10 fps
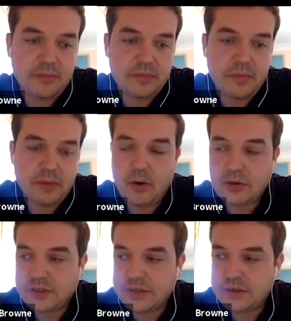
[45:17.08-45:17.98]
been
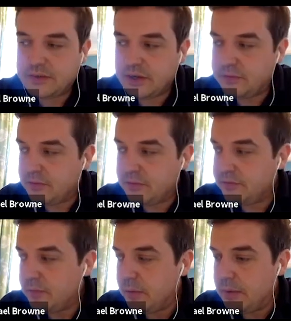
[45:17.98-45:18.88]
positive, so from
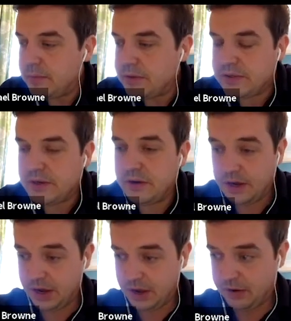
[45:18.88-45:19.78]
our members, so
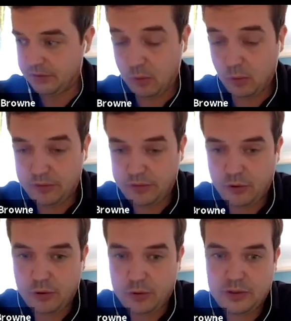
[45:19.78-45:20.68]
from all over
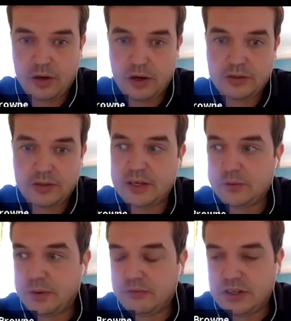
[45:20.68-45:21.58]
Europe as well. So these
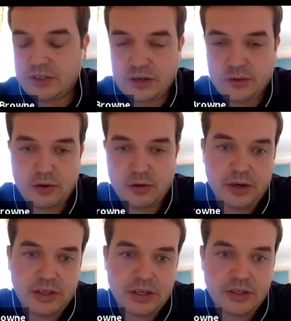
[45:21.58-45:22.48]
would be research
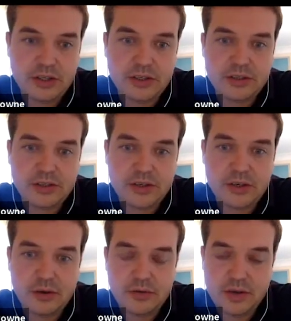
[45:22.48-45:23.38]
organizations,
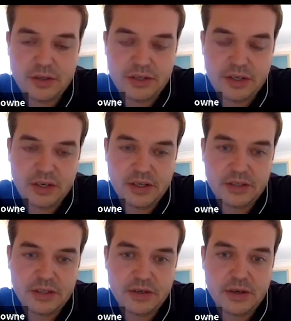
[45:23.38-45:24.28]

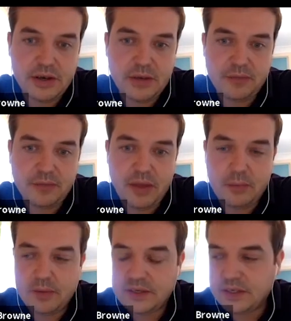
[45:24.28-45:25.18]
universities,
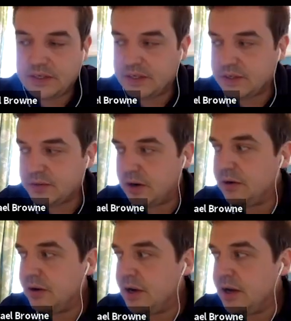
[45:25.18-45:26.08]
and businesses as
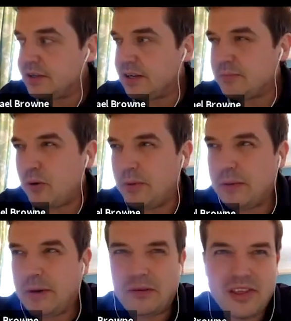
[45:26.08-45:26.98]
well. So there's probably
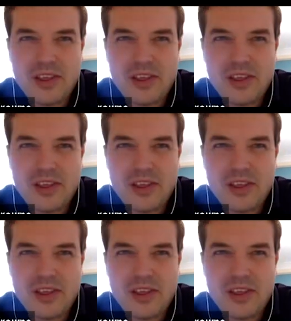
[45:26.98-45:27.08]
about